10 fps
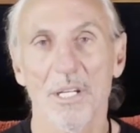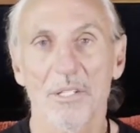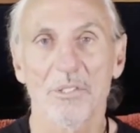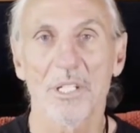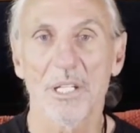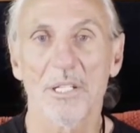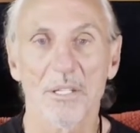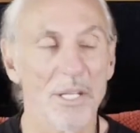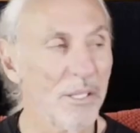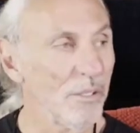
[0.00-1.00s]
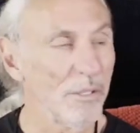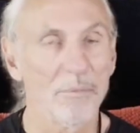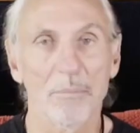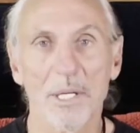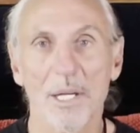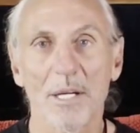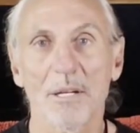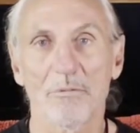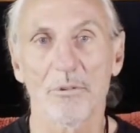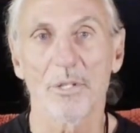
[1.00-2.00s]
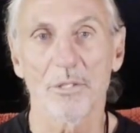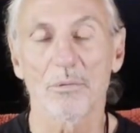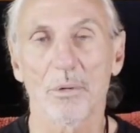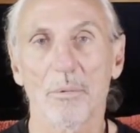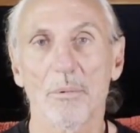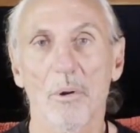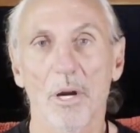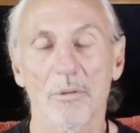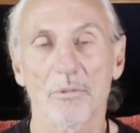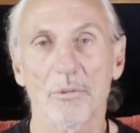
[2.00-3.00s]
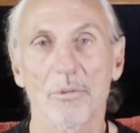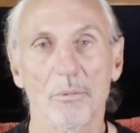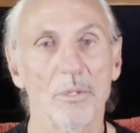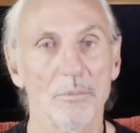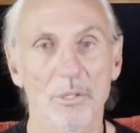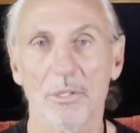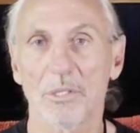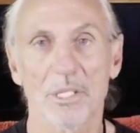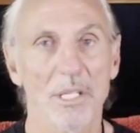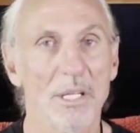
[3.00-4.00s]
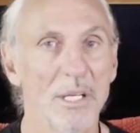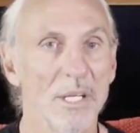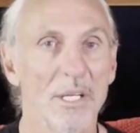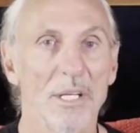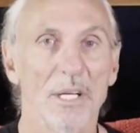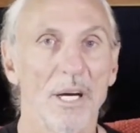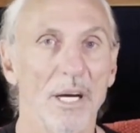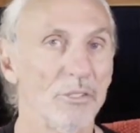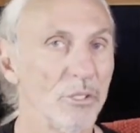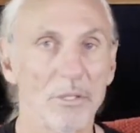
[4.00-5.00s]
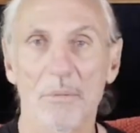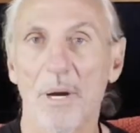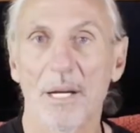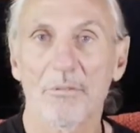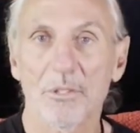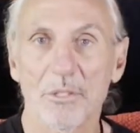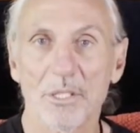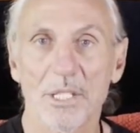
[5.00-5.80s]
see in, in the beginning footage where we walk through the room, you can see a certain amount of units